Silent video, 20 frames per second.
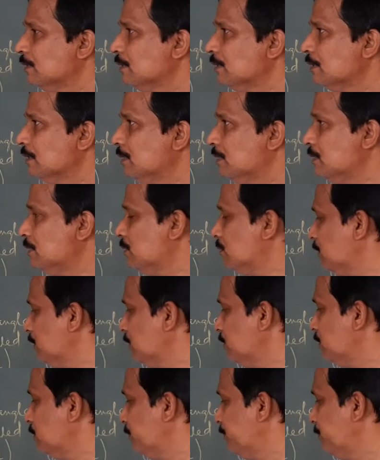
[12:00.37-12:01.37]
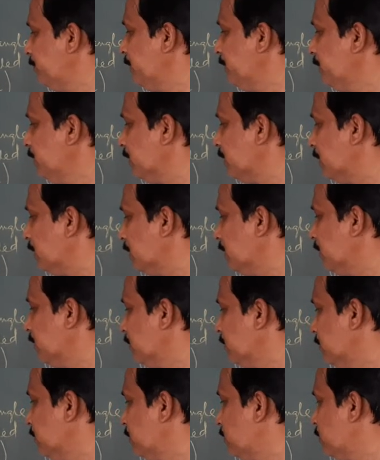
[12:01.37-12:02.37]
is equal to PR
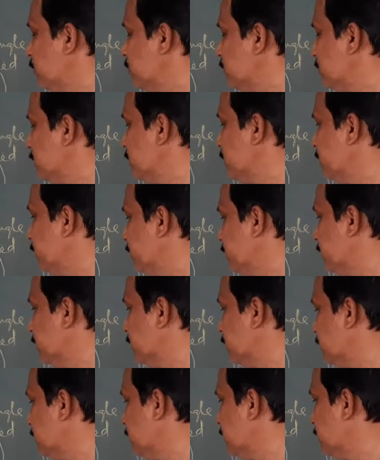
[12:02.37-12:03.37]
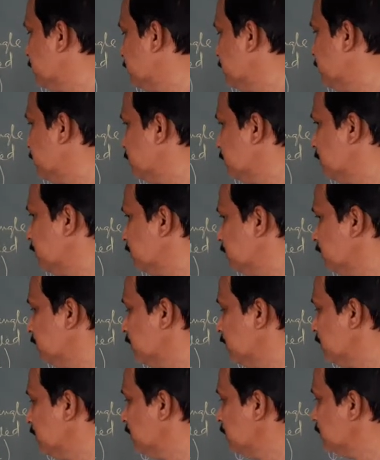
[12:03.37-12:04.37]
4 centimeter.
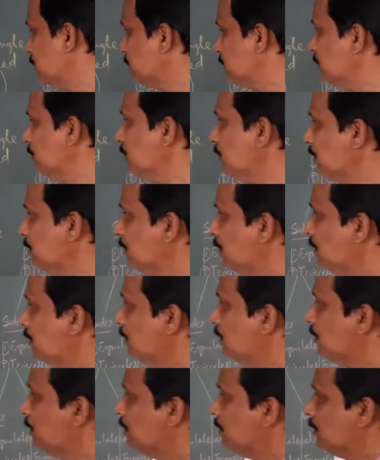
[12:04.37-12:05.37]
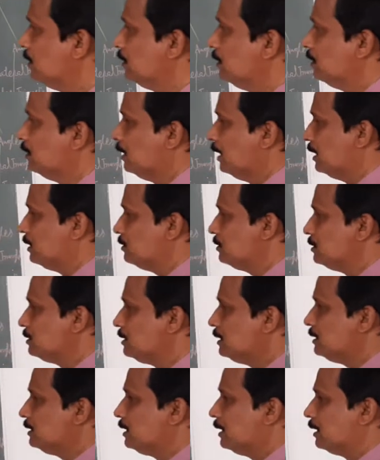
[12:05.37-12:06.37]
So
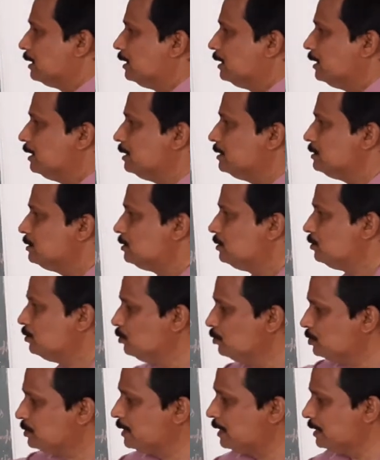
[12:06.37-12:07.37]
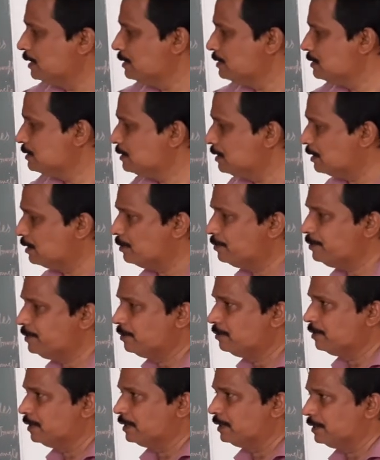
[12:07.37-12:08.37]
isosceles triangle has two sides that are
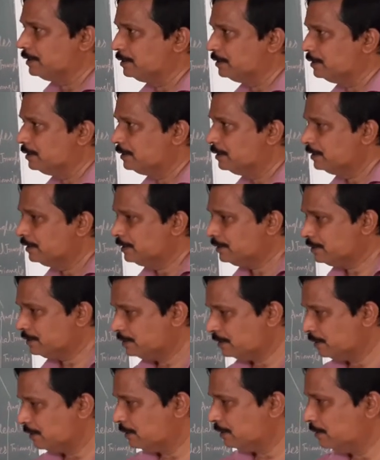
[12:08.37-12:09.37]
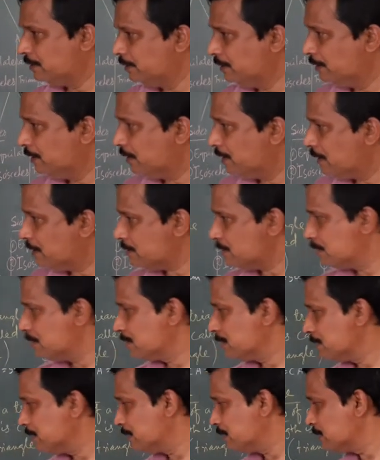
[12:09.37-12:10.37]
equal. Next, the
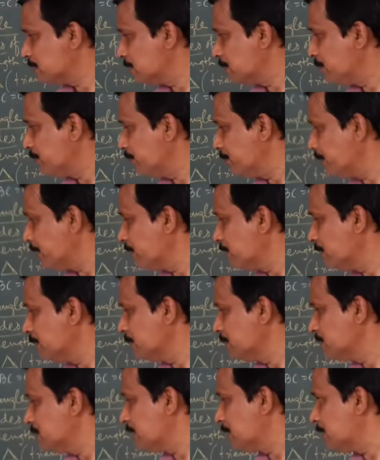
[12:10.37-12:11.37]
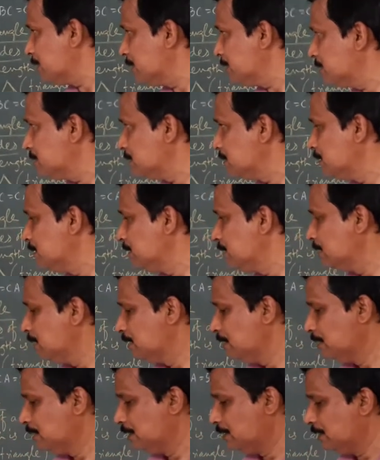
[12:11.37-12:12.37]
last case of economic sides
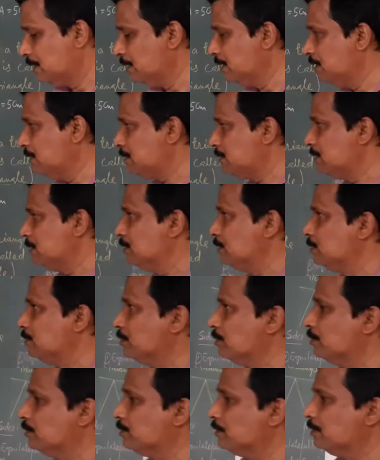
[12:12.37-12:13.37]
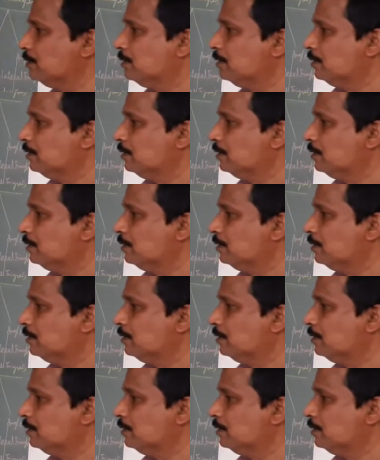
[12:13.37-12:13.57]
is your